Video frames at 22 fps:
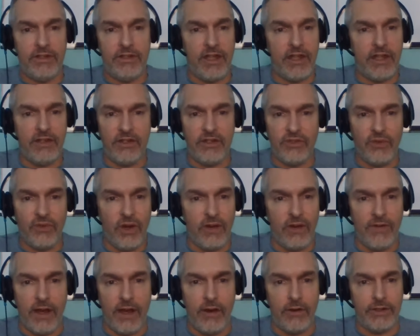ten to
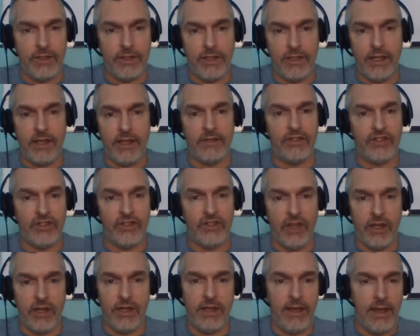twelve hours a day
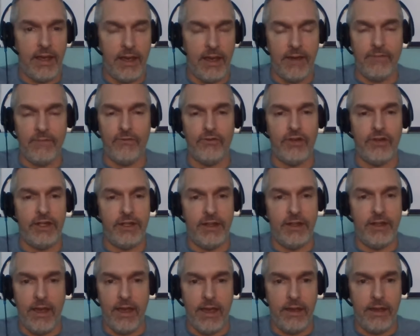study every
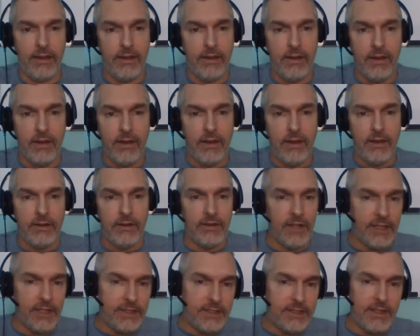day,
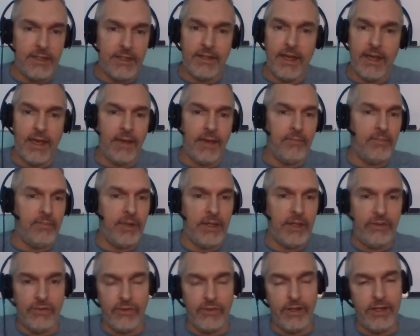listening to M
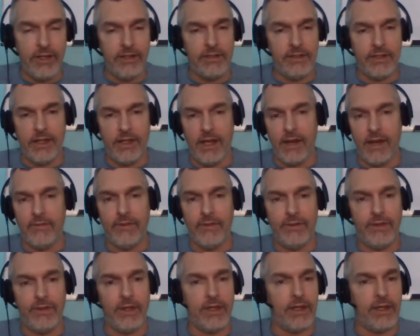P threes and
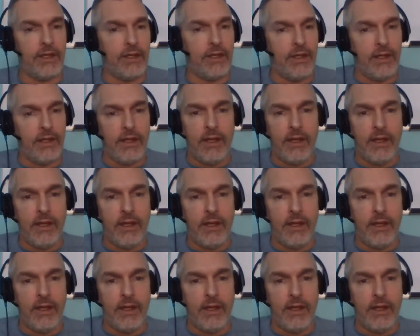everything. And,